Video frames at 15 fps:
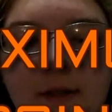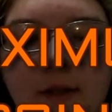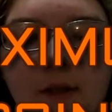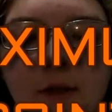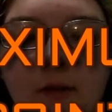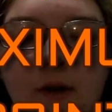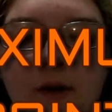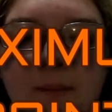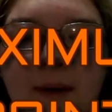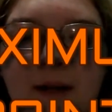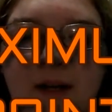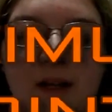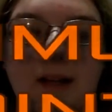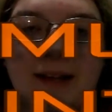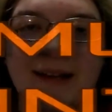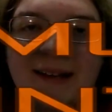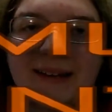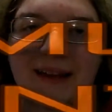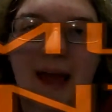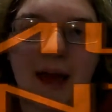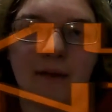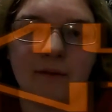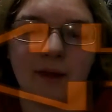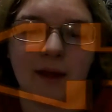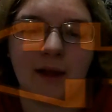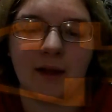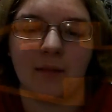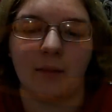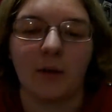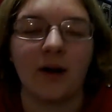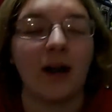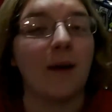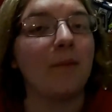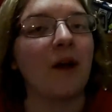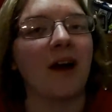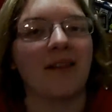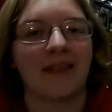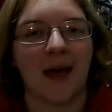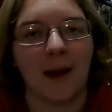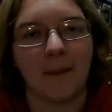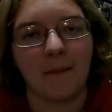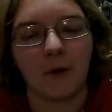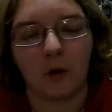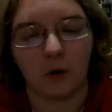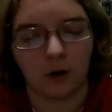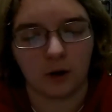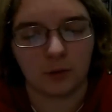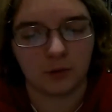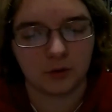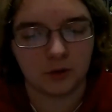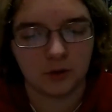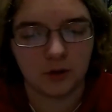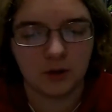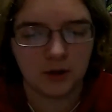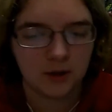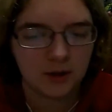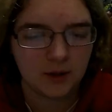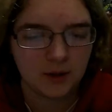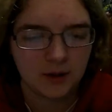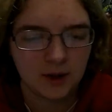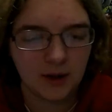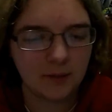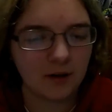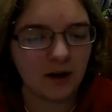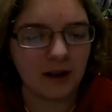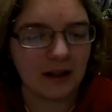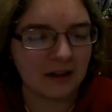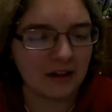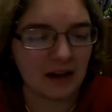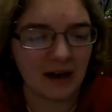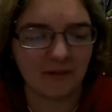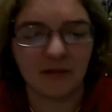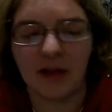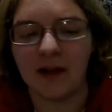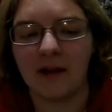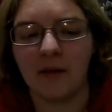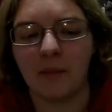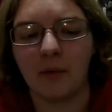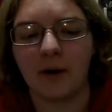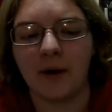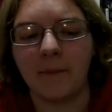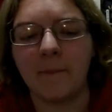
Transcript: you automatically get to have that hit point. I'm not that horrible. I'm gonna let you have that hit point.